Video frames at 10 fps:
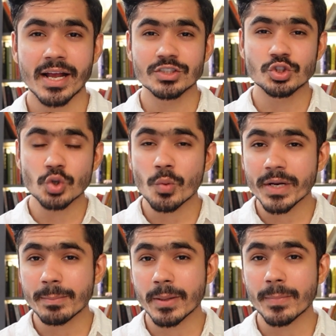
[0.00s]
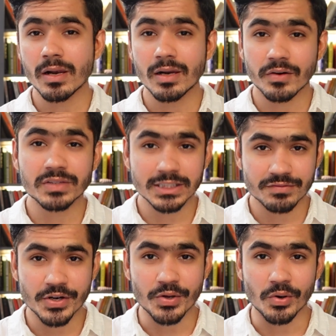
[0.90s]
and so many people love this
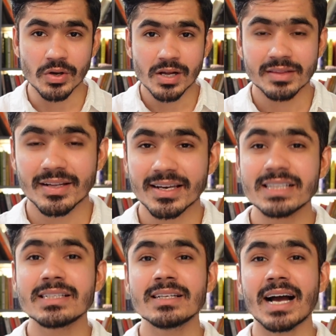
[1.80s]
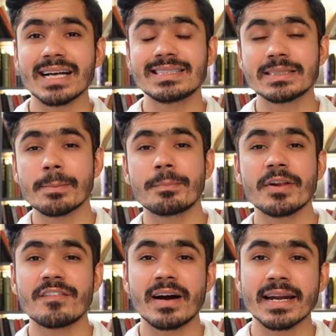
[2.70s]
video. The reason, I
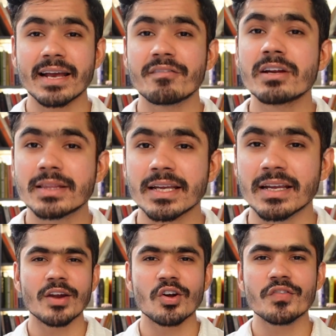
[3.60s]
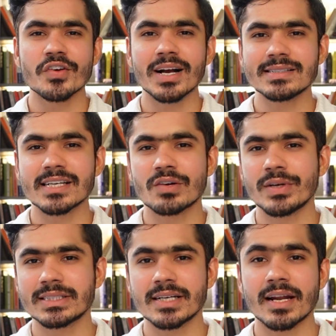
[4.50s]
simplified everything and all of you guys
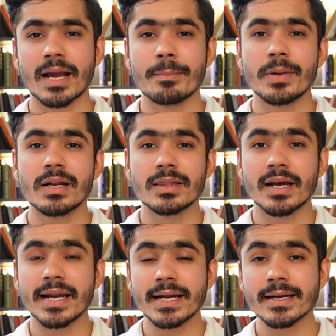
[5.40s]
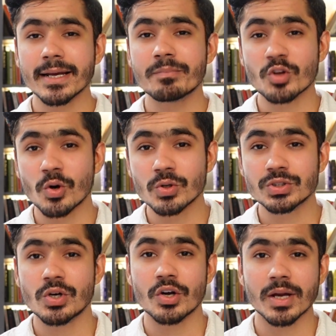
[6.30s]
requested I build the in-depth
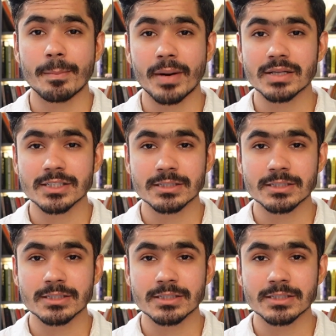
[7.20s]
course on Apache